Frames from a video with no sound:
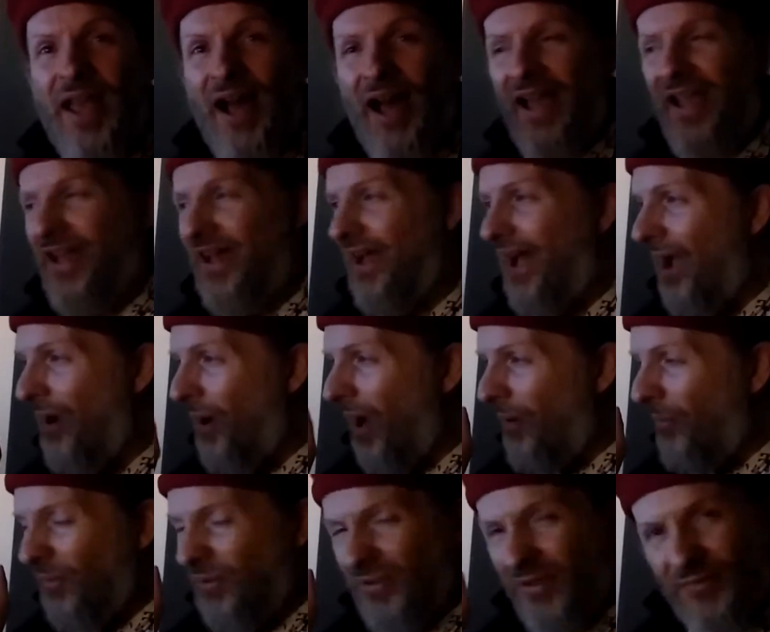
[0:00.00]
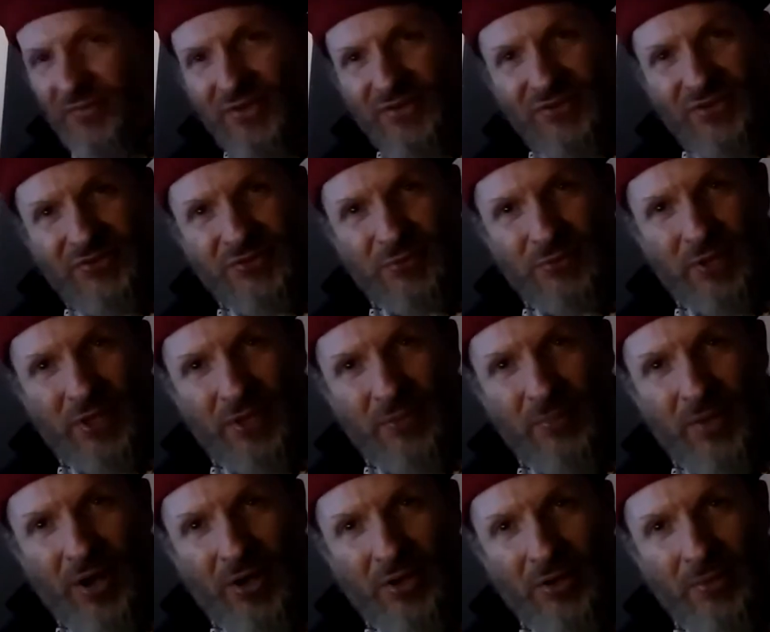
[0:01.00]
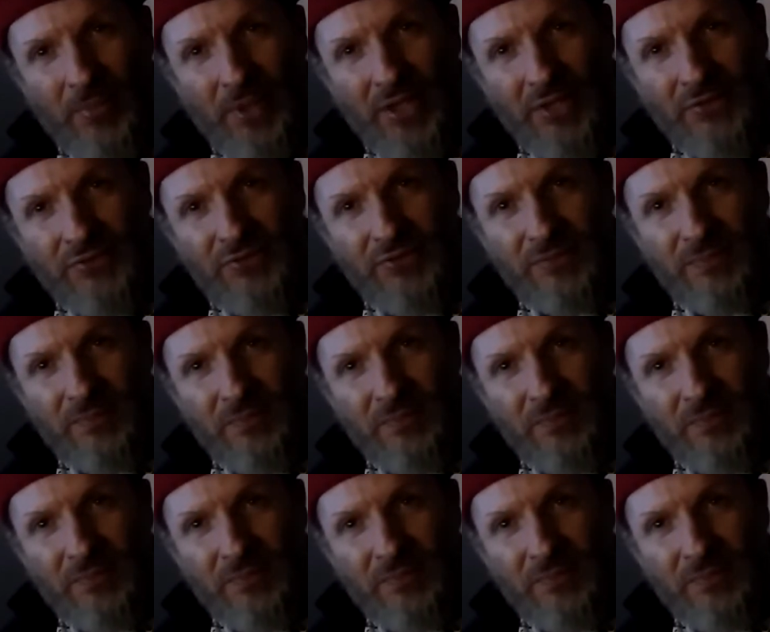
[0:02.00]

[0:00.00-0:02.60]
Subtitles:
I wonder if this is a Rickenbacker bass.